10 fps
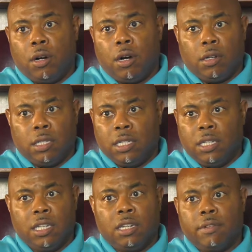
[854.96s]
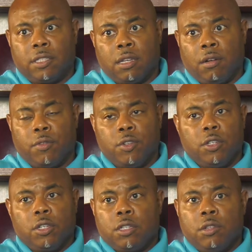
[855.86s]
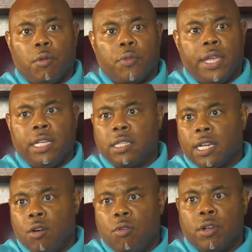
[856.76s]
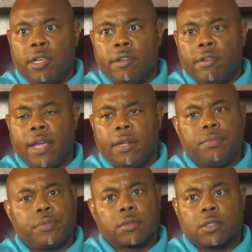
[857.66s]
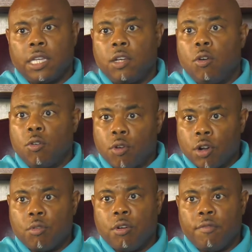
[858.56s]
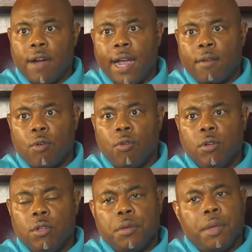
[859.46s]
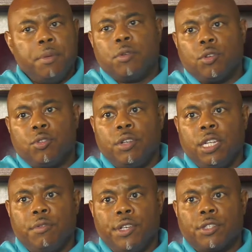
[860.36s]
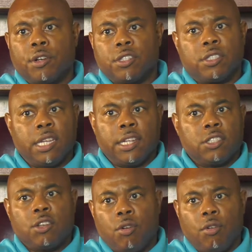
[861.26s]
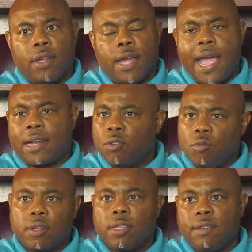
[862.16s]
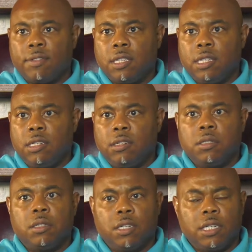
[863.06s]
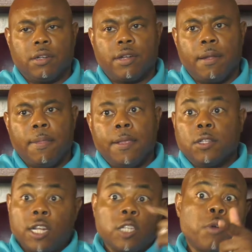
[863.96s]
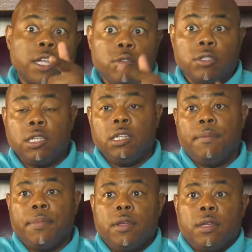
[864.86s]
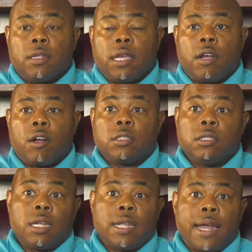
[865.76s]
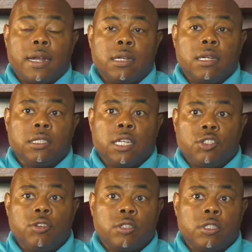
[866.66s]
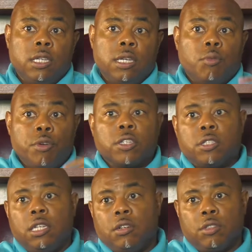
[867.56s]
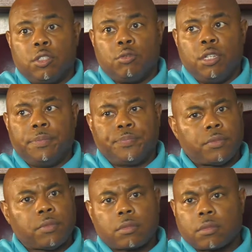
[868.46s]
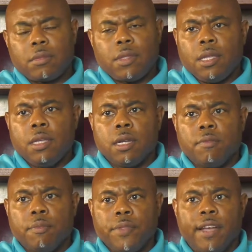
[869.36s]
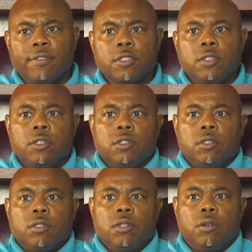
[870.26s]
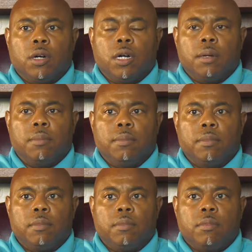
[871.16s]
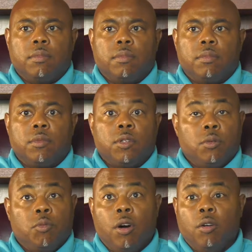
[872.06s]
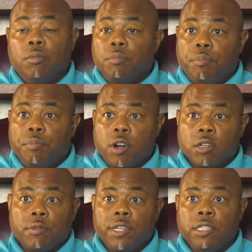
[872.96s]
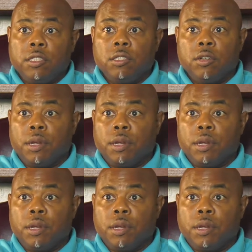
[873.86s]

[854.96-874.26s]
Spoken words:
All in and of itself. Things that go on the internet, they go quote unquote viral. And people don't do any research, they just go and act on what they've seen on the internet. That's why you see the ARs. Now a lot of the guns that we're seeing on the street, they come from thefts. Theft by taking? Or just robbery? Or